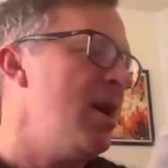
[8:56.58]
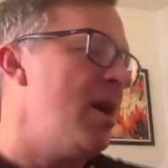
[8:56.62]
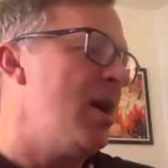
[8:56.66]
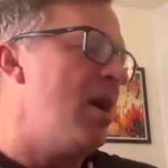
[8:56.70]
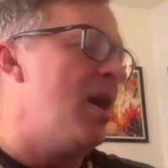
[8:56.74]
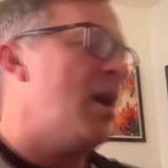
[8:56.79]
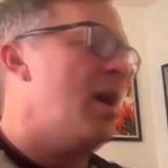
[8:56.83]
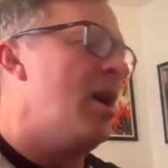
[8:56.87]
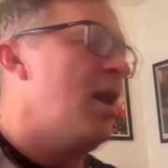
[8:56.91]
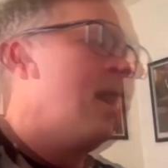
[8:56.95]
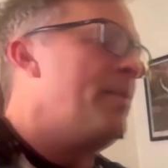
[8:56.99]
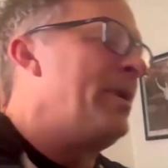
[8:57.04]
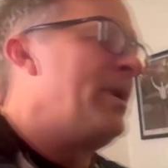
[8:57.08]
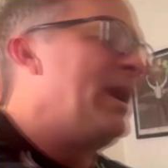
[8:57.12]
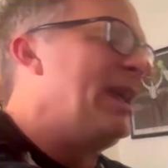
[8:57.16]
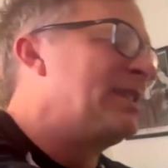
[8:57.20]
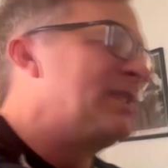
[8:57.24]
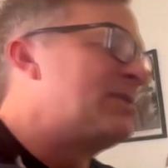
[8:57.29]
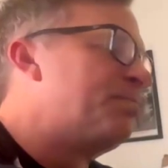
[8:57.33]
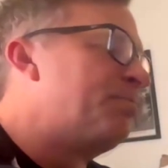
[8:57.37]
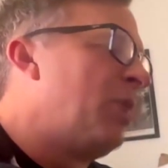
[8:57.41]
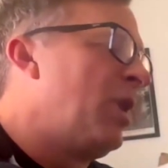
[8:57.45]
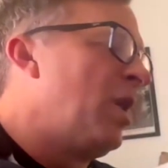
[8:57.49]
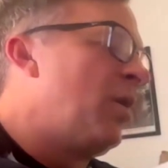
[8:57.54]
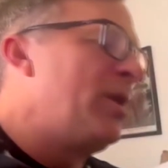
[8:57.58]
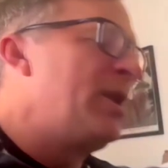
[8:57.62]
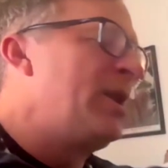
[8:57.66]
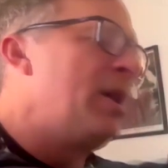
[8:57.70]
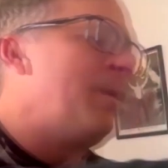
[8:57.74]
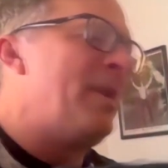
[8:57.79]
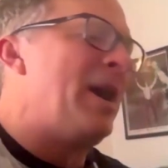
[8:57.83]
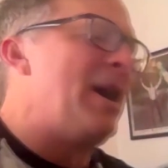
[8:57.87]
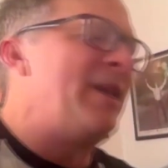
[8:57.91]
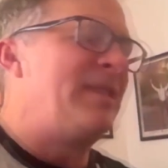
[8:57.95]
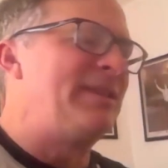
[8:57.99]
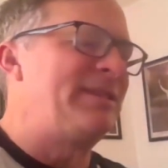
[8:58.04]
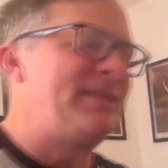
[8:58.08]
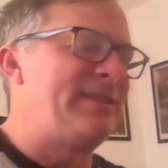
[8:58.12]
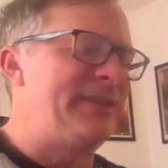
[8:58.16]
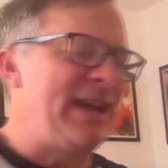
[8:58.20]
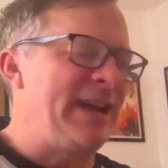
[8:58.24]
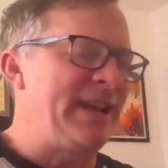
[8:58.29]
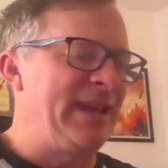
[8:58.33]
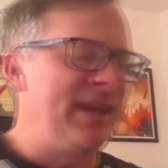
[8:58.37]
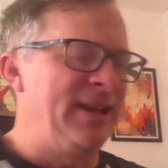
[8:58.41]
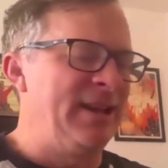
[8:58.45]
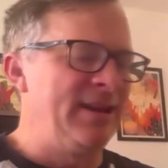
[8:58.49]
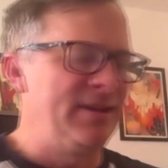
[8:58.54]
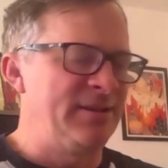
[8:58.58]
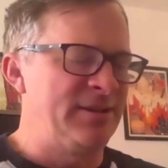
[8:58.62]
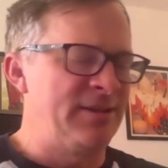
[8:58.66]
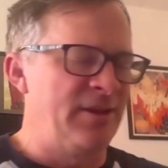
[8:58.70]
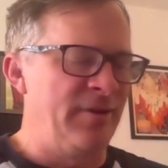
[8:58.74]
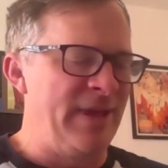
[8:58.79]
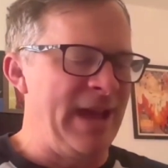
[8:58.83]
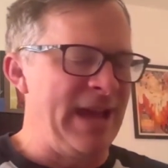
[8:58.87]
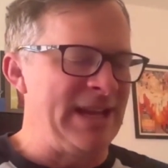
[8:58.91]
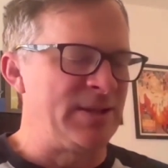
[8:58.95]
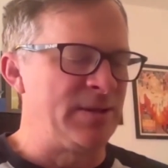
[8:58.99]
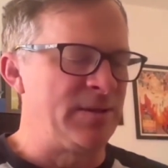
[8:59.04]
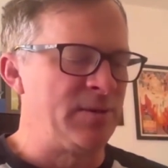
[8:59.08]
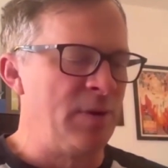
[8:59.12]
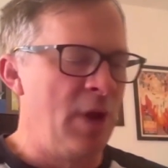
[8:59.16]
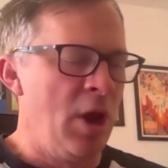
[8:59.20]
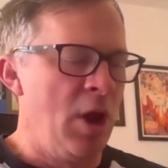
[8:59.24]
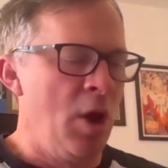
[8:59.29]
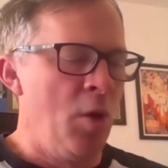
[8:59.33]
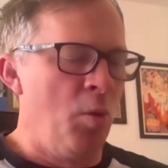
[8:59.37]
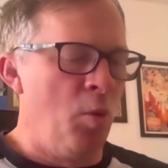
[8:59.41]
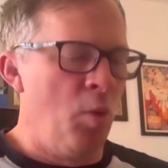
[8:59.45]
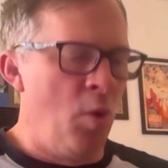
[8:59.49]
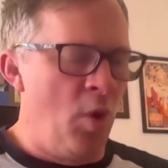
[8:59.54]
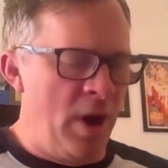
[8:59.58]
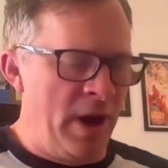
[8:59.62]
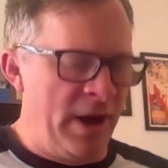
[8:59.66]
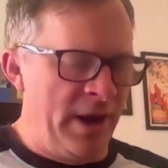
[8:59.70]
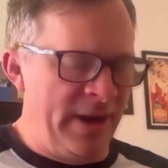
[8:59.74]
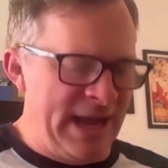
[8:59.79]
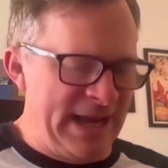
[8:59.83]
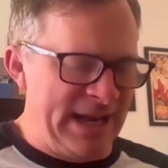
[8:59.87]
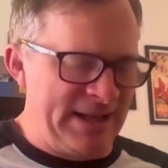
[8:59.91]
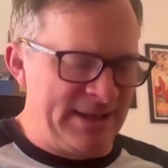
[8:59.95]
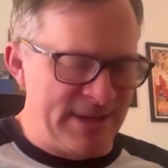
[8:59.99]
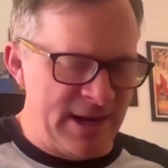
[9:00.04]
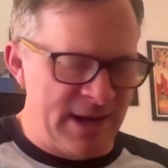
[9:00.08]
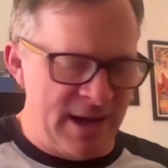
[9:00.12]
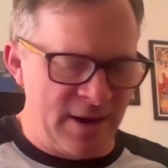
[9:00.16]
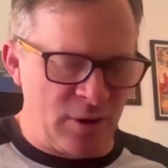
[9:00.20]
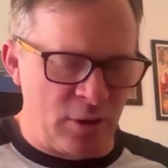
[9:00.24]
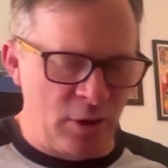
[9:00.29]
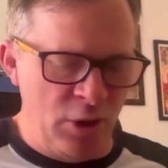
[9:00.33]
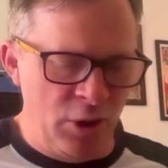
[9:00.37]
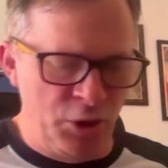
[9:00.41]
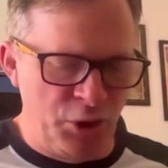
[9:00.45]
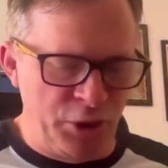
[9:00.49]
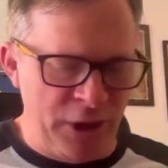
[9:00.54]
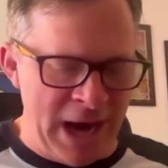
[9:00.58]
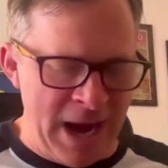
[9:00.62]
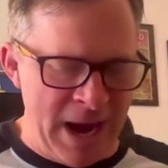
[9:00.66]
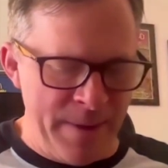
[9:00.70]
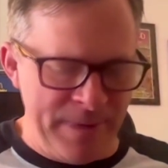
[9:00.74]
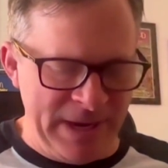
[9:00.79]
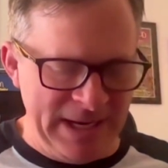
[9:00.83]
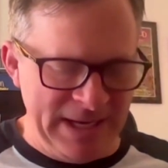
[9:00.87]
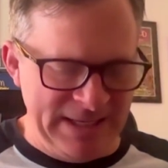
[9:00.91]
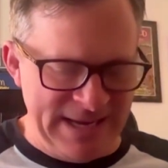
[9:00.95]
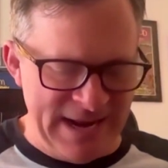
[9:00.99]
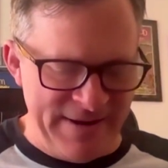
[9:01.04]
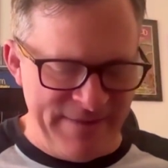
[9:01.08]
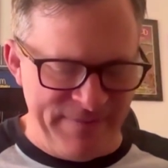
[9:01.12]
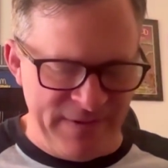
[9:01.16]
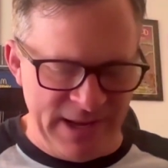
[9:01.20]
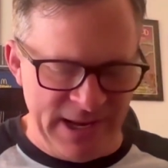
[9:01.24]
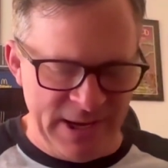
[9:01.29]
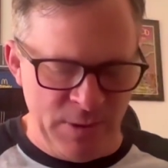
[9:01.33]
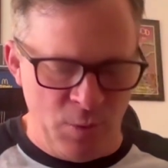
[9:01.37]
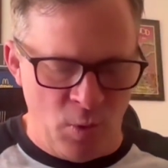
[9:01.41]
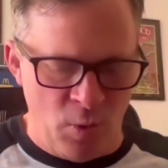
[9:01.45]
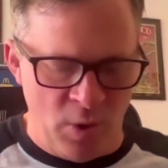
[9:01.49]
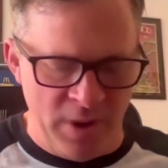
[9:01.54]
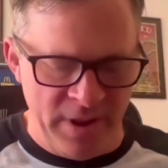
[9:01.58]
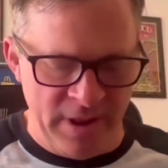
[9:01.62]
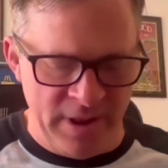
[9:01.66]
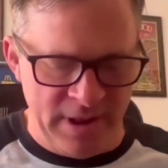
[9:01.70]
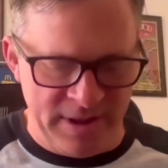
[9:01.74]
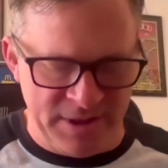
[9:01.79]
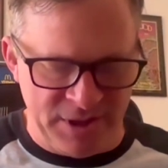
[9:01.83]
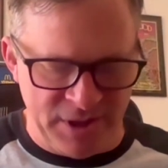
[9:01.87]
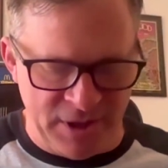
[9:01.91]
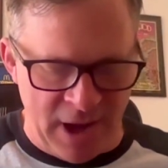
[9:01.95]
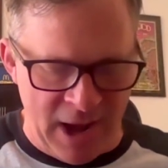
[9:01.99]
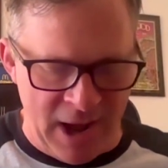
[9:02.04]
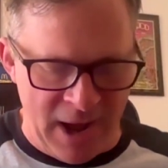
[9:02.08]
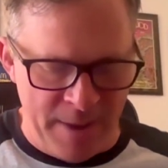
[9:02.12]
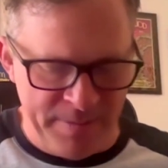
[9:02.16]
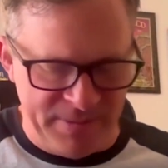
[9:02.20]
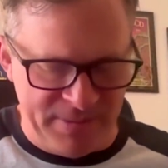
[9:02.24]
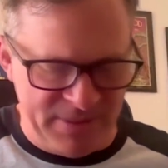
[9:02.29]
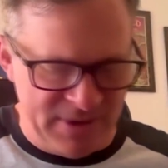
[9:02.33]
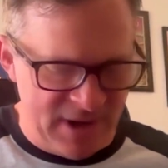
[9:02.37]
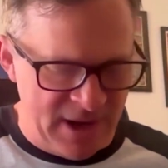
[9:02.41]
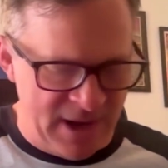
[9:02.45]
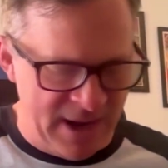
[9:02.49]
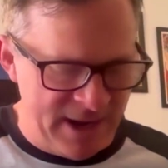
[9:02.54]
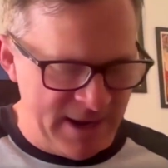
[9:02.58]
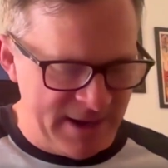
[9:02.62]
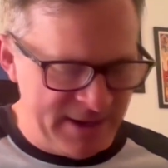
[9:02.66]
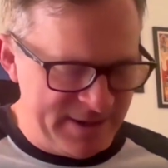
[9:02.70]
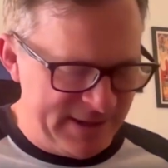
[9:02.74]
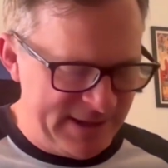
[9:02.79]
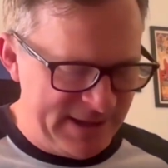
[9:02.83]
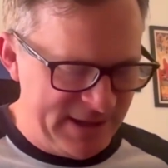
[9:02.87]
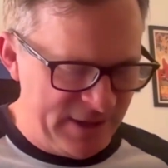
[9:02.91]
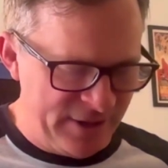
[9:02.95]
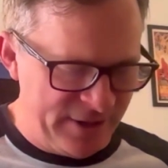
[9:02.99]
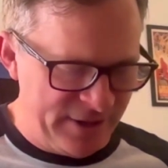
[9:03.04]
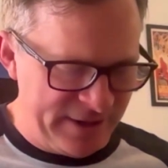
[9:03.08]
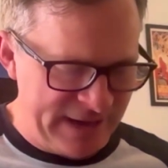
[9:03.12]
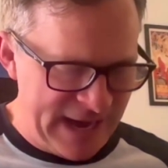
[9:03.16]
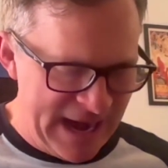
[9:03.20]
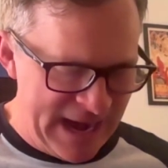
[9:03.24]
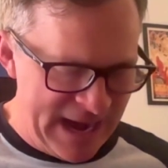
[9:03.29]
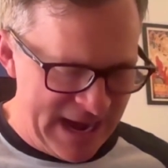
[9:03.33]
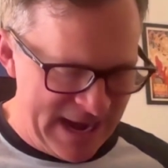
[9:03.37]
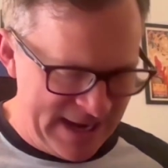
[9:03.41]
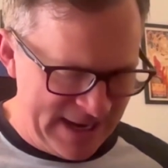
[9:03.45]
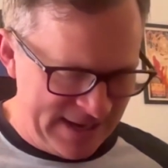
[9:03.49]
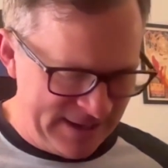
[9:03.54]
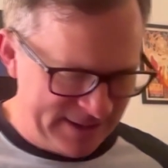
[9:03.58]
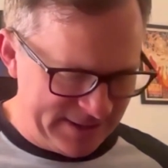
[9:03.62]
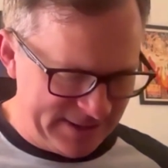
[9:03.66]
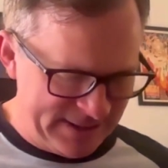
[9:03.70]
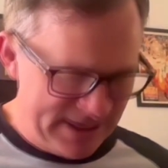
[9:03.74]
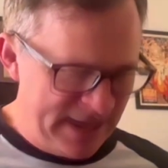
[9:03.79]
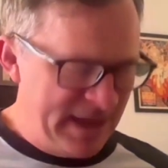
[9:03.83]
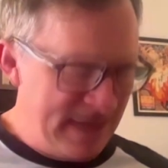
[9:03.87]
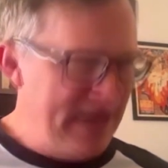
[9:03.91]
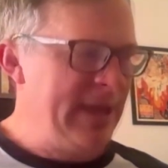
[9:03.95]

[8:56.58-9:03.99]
and it's blowing up by the second. So that's one. That's Glue Trap. He's definitely one of the top tier guys